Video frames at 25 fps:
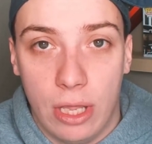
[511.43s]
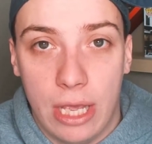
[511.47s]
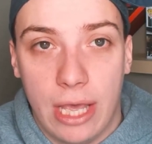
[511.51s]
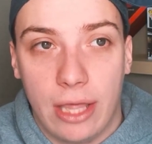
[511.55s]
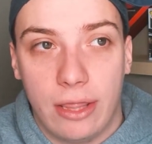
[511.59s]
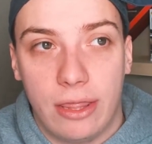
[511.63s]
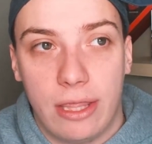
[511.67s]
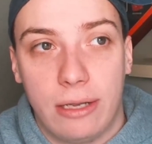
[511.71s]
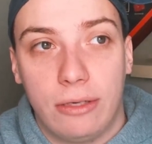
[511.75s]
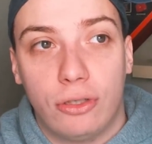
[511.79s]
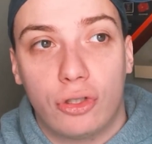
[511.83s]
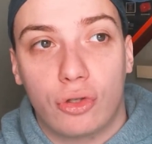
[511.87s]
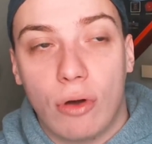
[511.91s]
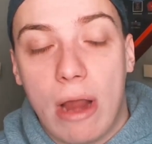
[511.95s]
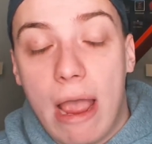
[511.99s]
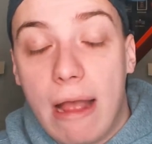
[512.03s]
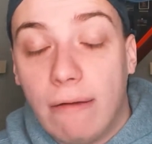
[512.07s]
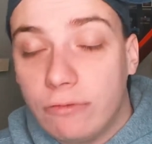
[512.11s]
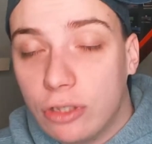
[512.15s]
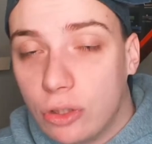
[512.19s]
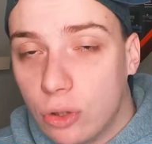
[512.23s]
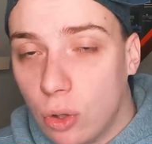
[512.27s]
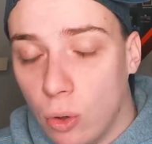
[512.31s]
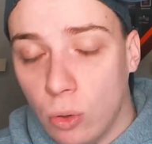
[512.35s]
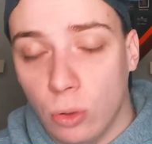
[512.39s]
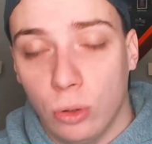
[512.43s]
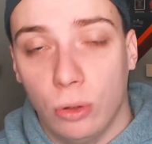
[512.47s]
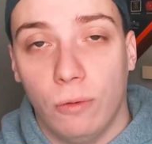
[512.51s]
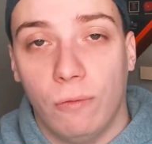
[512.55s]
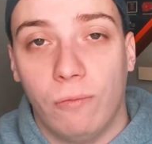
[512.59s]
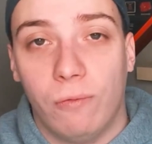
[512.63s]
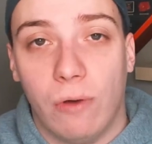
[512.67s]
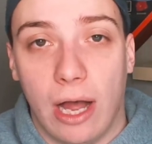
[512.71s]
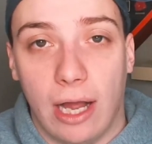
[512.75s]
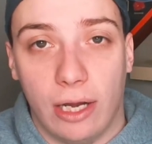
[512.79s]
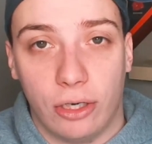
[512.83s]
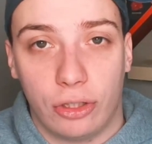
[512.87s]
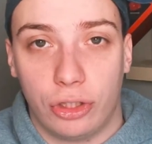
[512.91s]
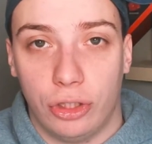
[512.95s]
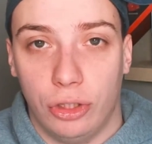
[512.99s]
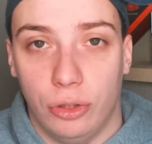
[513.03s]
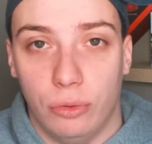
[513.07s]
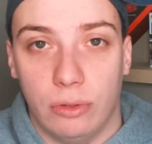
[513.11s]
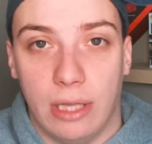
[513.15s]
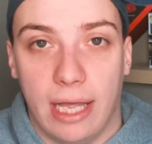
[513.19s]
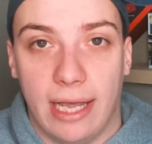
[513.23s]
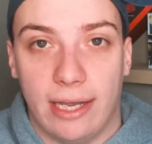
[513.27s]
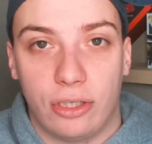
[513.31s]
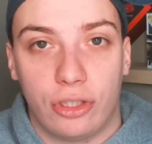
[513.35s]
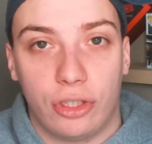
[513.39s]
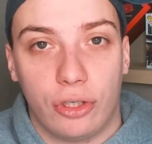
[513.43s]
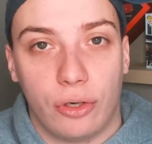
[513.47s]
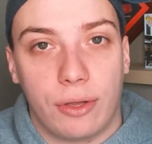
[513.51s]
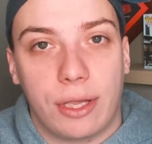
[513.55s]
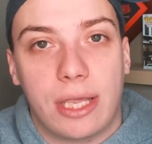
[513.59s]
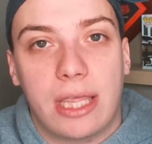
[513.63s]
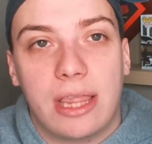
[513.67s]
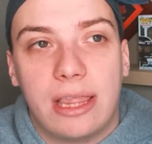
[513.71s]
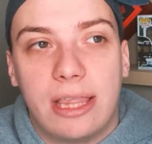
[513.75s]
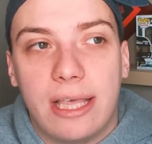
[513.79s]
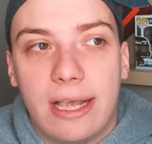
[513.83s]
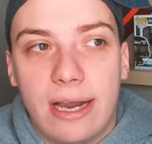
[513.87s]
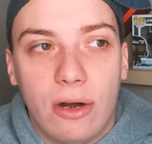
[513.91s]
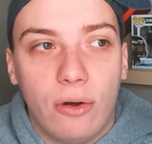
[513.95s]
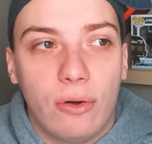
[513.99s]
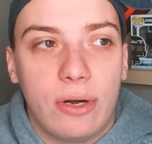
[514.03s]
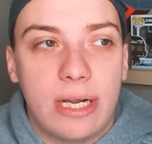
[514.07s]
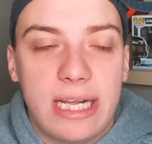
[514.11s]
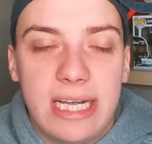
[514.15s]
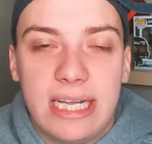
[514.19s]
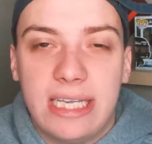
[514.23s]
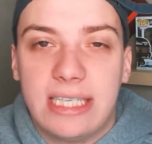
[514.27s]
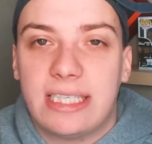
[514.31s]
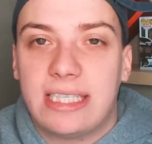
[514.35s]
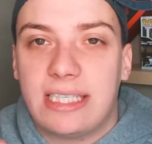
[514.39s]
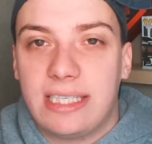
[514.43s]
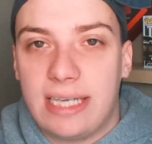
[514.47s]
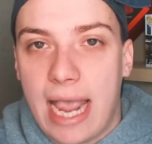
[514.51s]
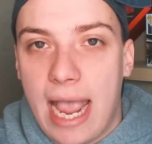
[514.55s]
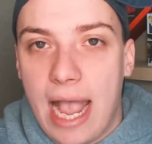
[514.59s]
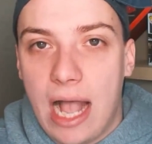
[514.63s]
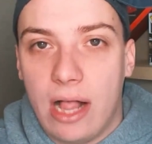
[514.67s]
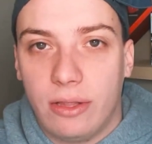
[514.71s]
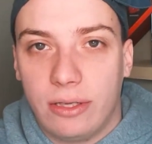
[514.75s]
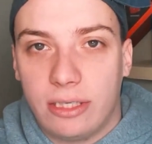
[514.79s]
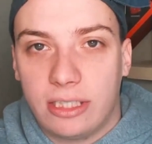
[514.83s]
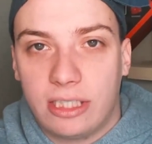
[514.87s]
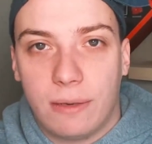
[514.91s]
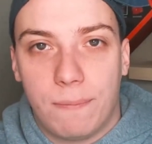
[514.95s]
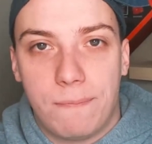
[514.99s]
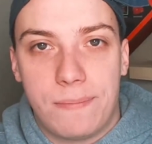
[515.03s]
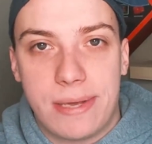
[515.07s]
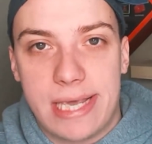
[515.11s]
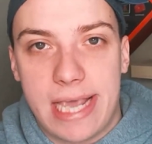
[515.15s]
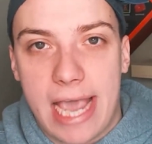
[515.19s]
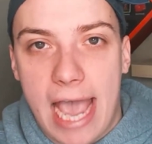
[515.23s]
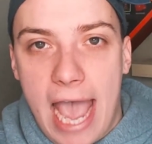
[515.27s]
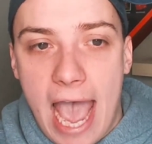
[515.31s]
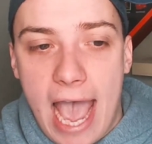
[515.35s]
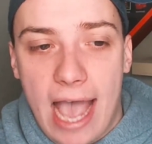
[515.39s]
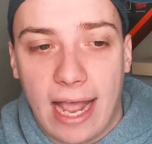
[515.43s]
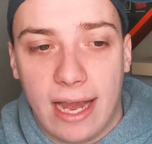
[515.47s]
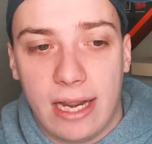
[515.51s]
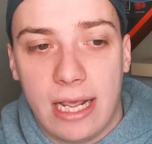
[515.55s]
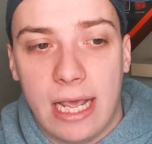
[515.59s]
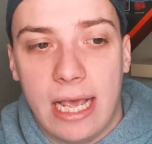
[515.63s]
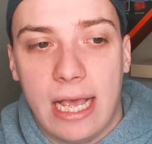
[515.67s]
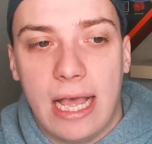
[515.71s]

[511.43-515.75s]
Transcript: They drafted Olu Fashanu last year. Like, there is talent to be had.